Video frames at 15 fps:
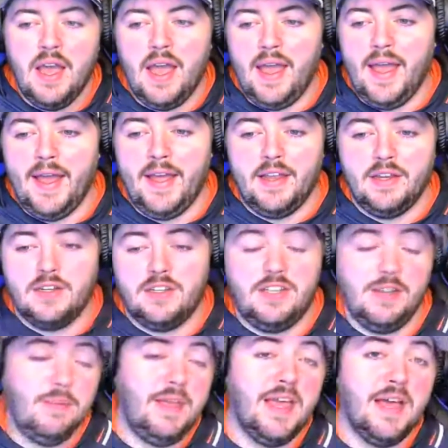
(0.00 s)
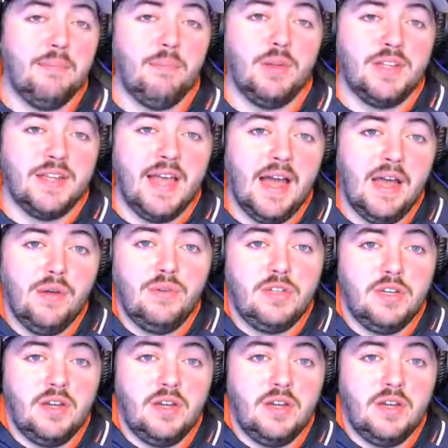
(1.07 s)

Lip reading: And CBM was a guy who